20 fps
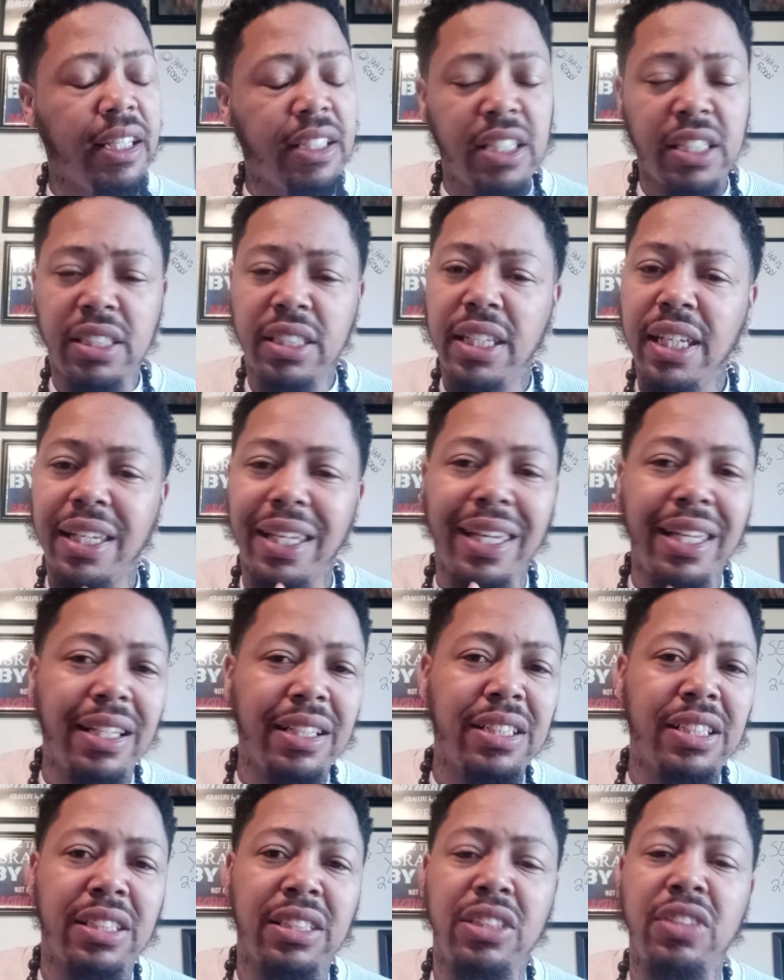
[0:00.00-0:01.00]

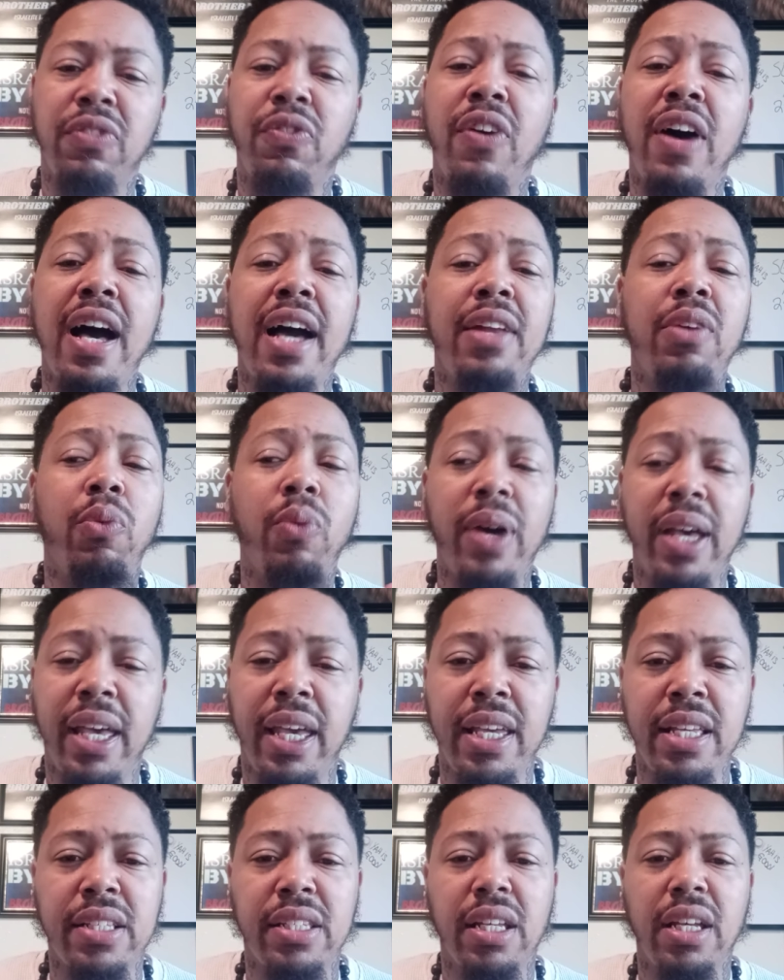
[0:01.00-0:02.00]
Just find
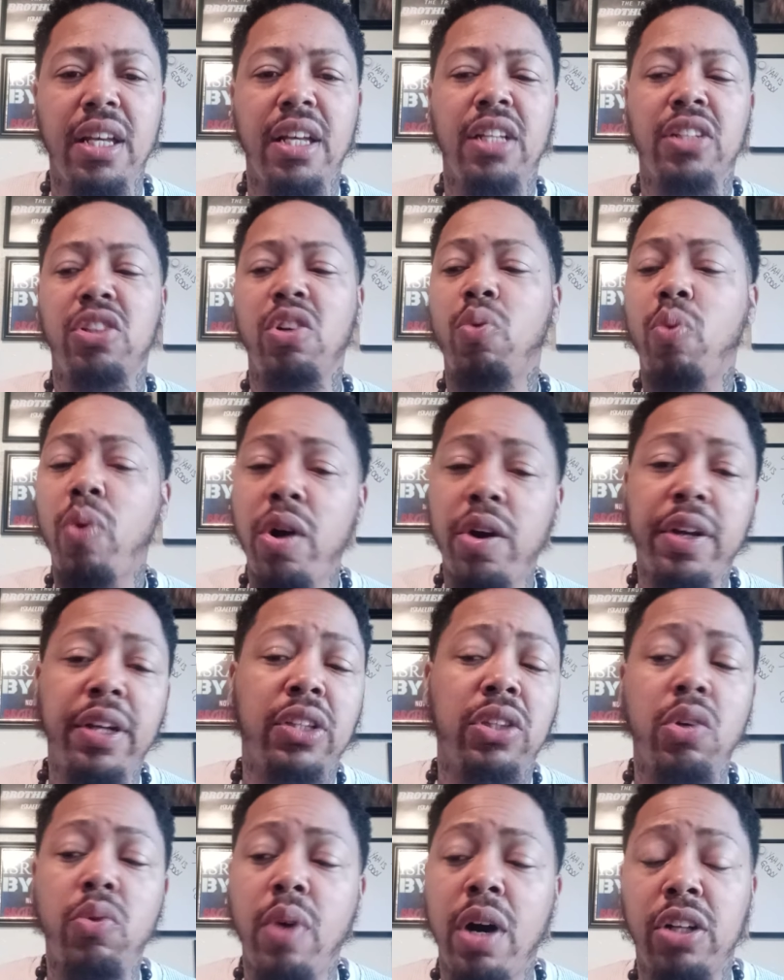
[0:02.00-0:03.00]
ways to work
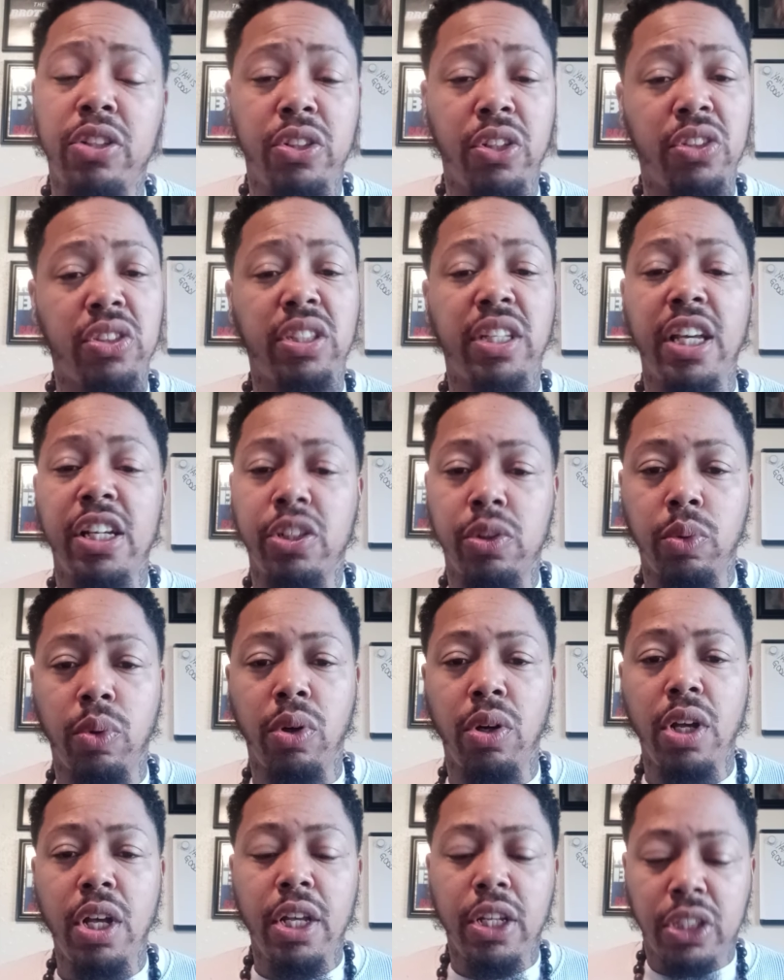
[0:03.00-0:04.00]
it throughout your schedule.